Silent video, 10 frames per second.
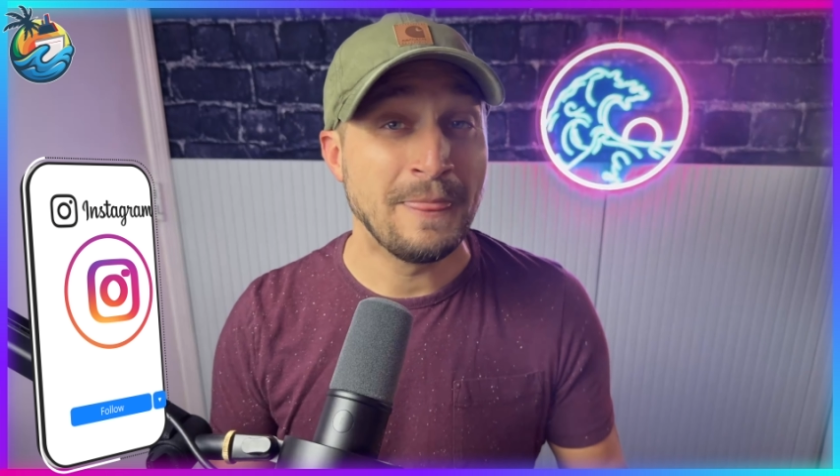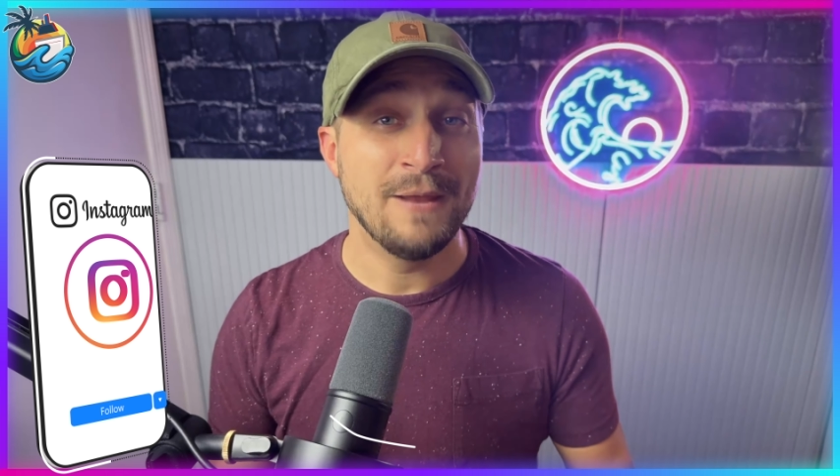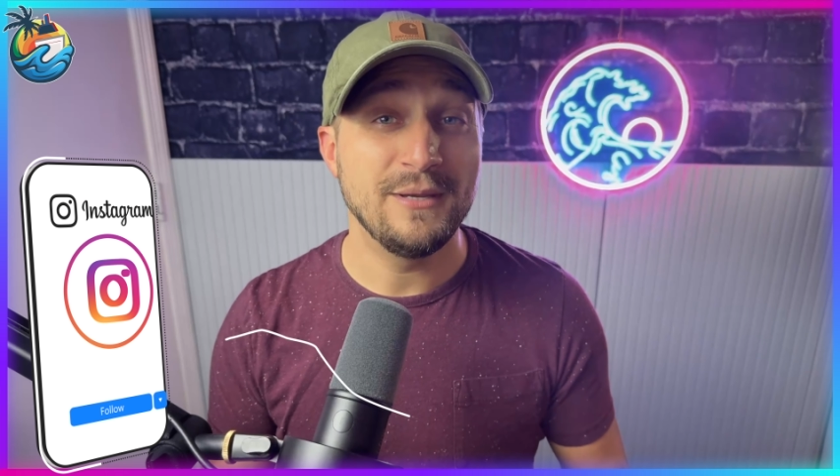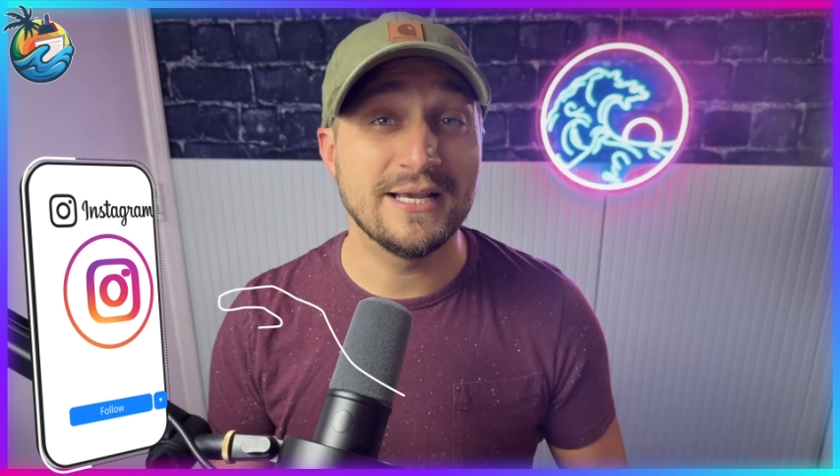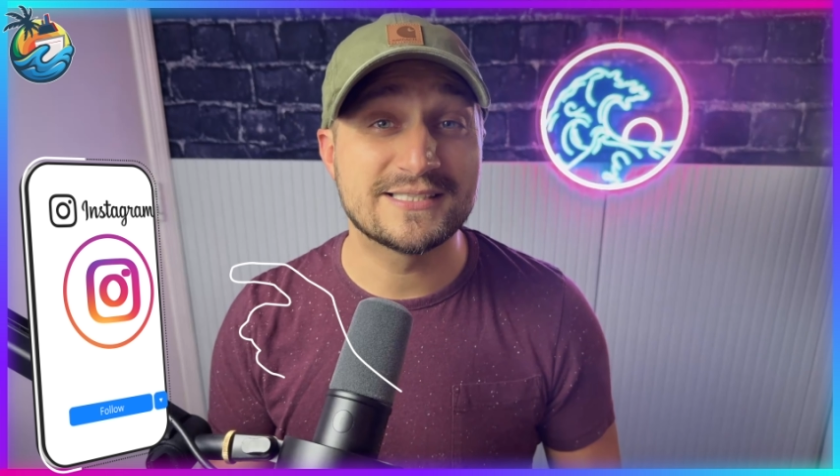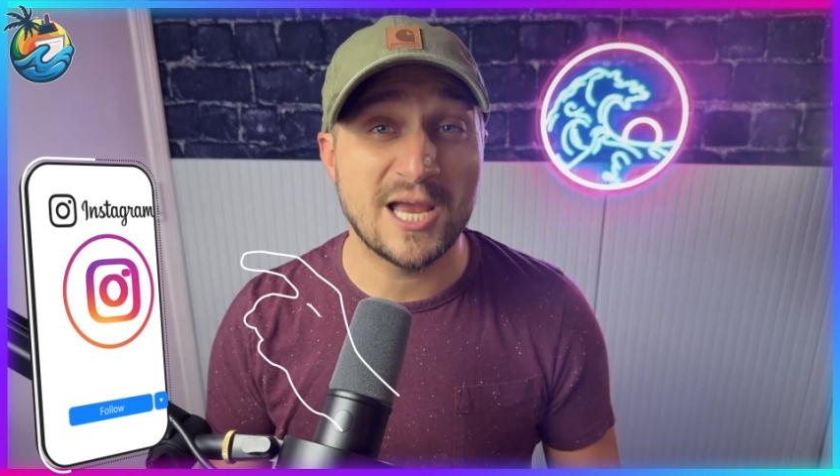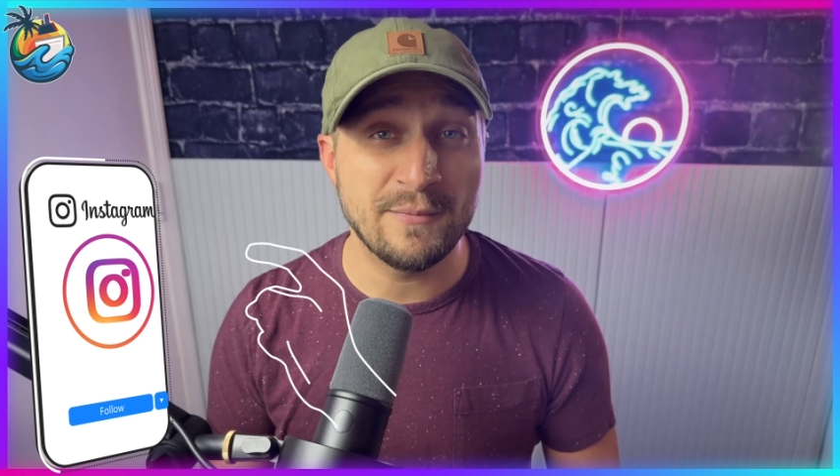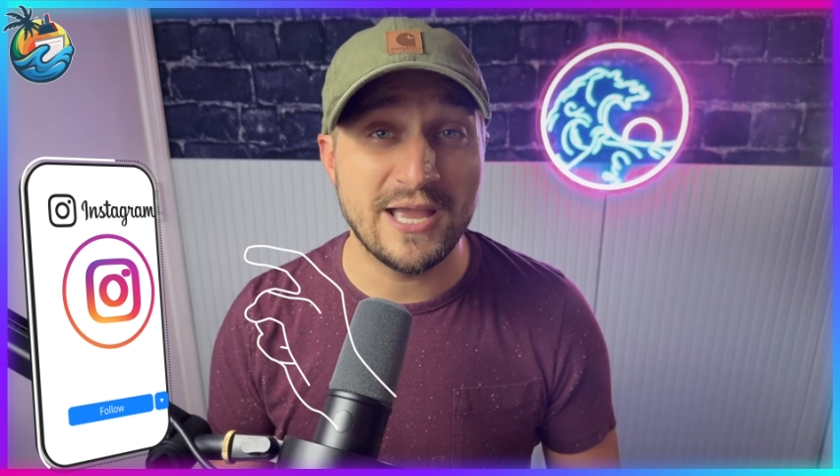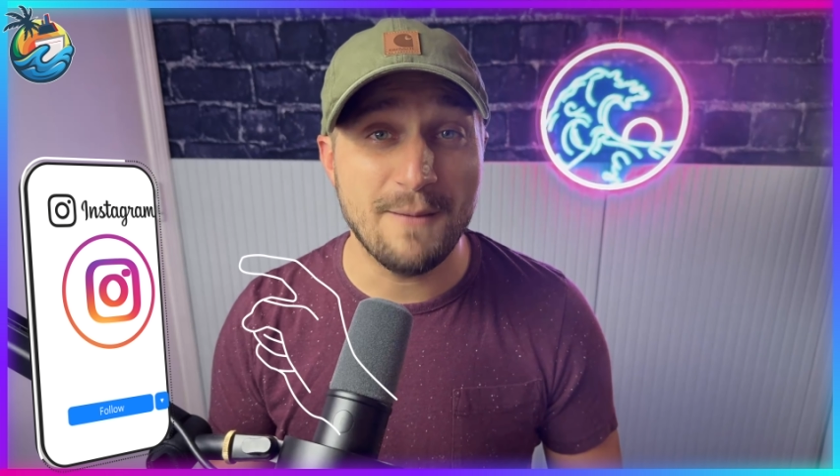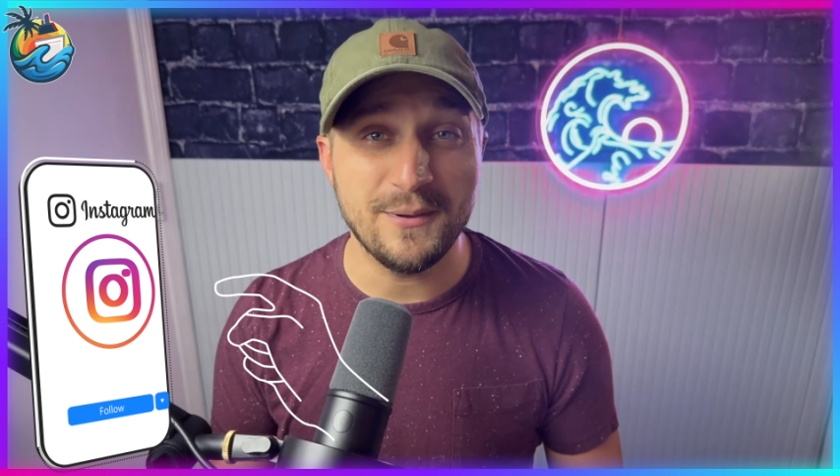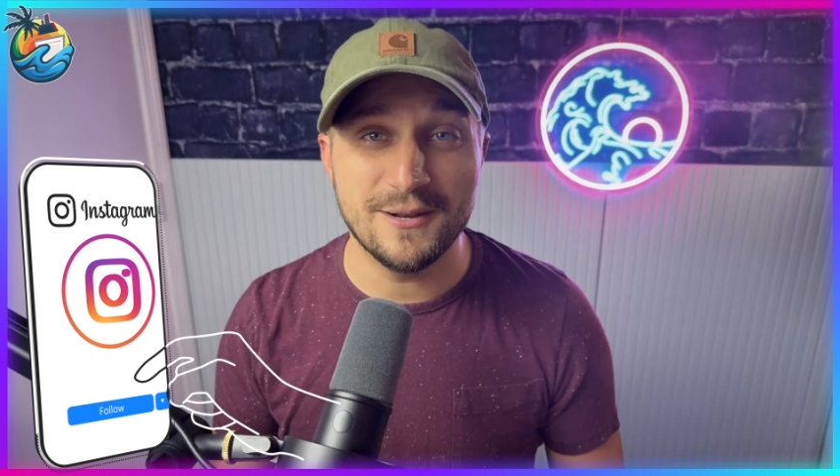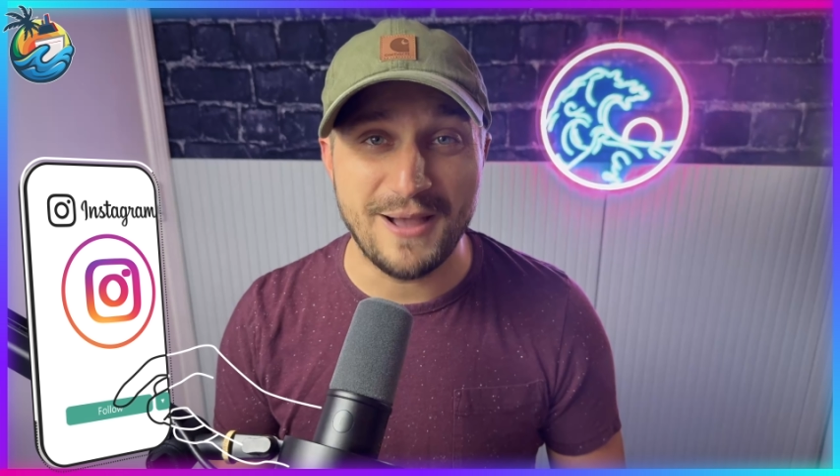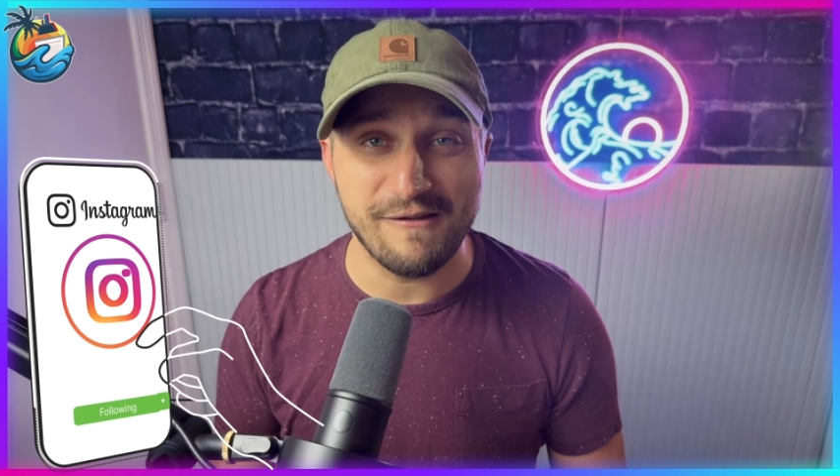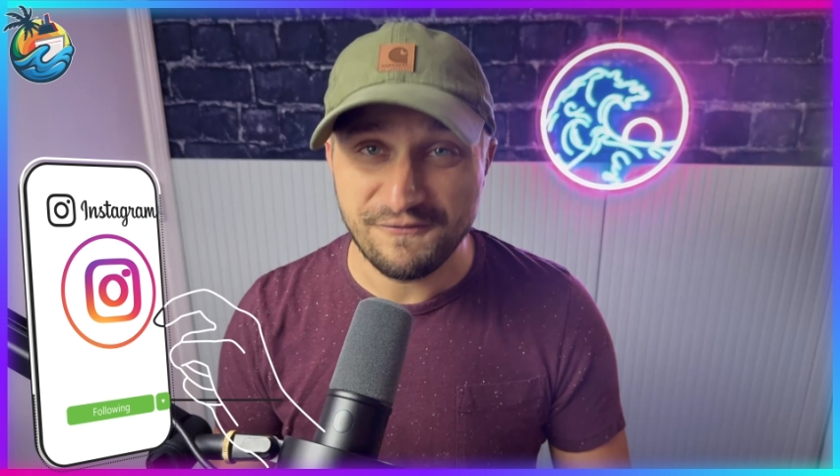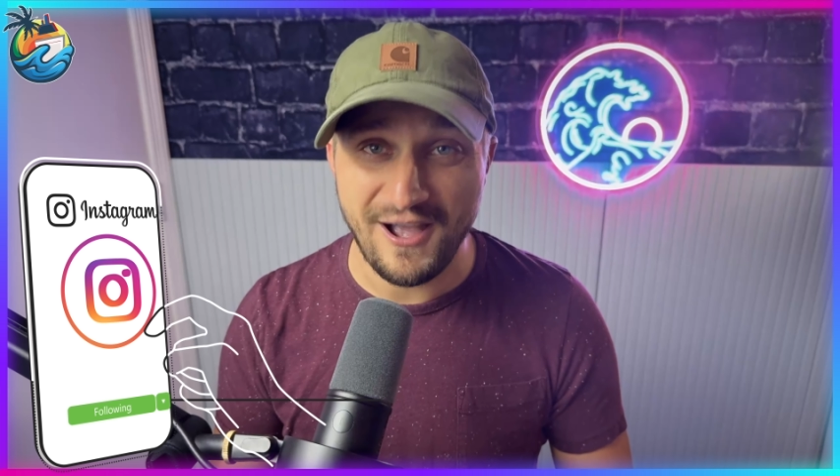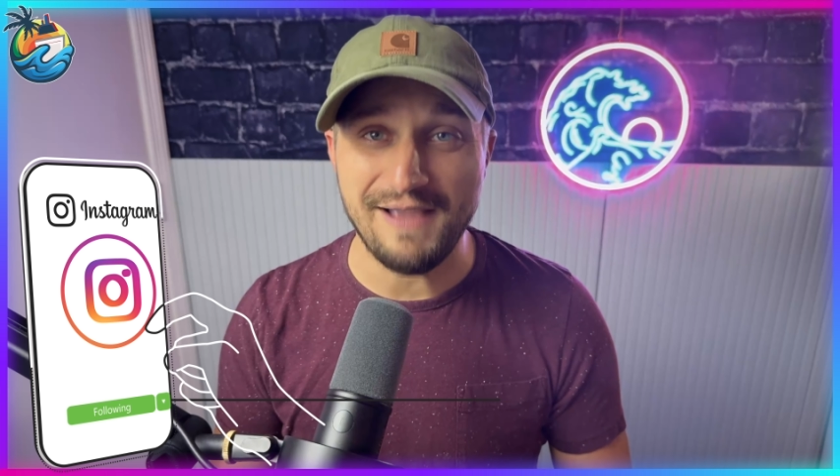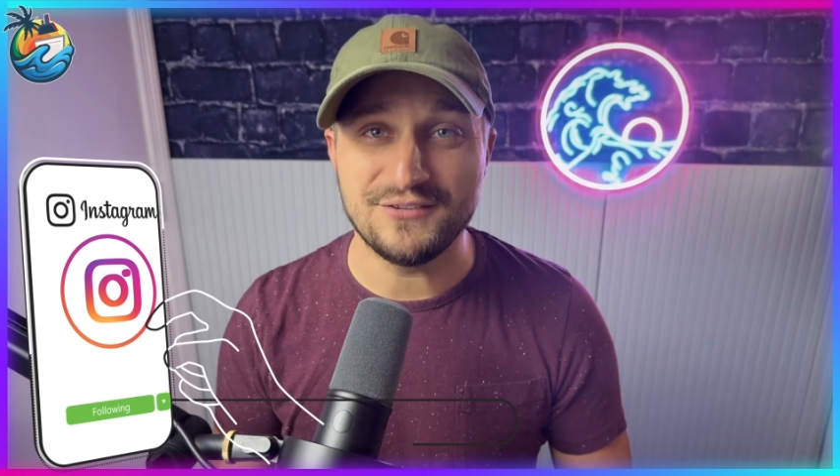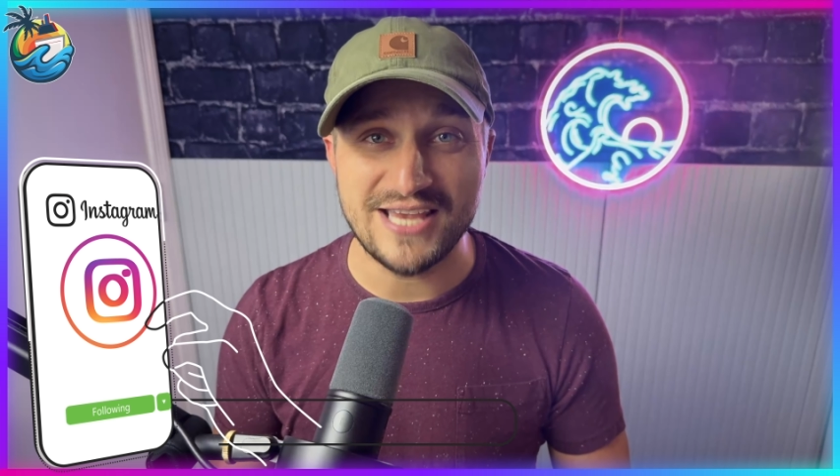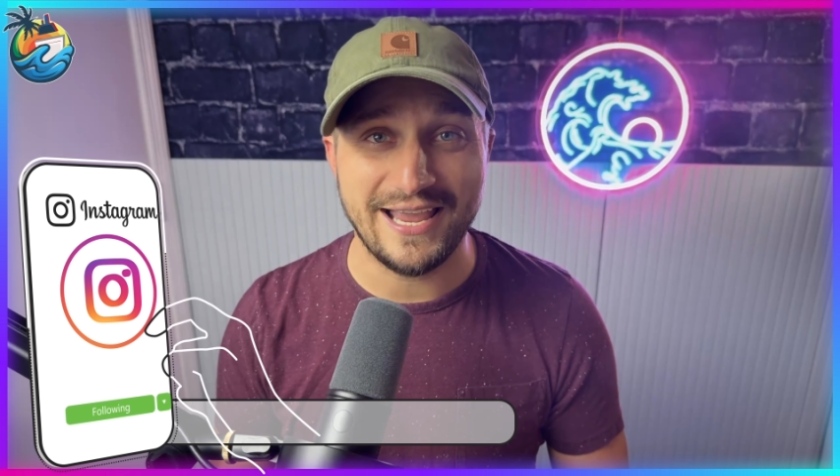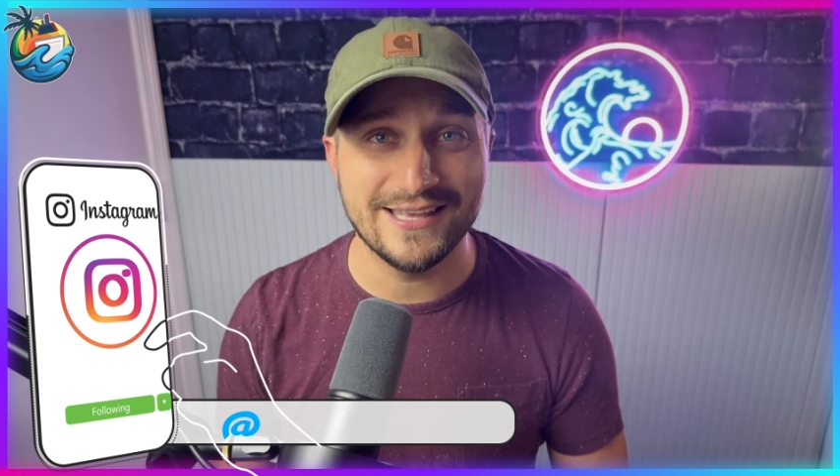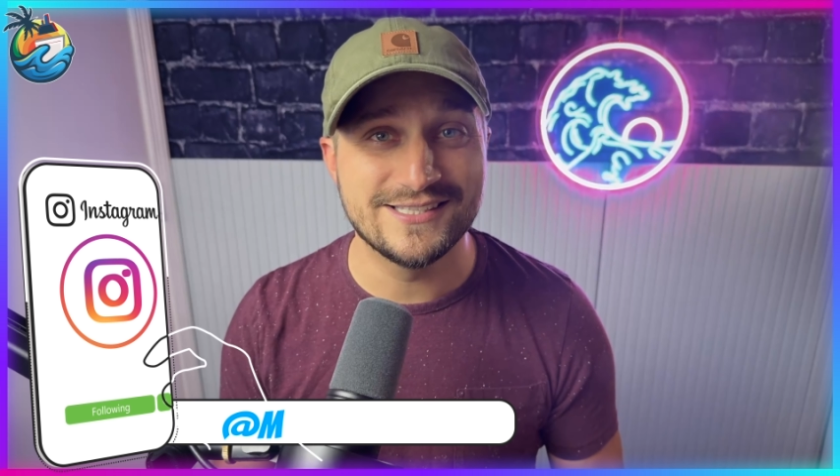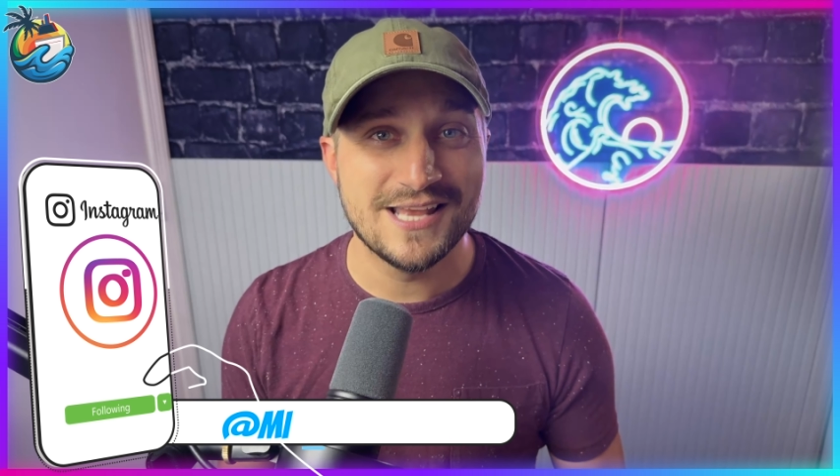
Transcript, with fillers: because coming up in about five seconds,